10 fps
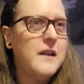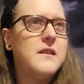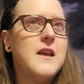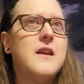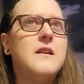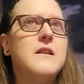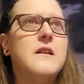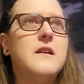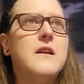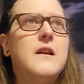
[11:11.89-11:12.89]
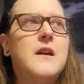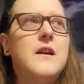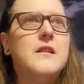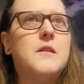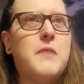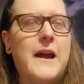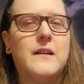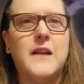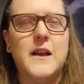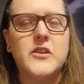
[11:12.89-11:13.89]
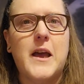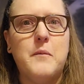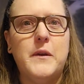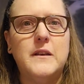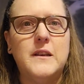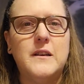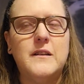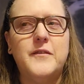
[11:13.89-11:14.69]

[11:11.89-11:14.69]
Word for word: and then the backlash happened.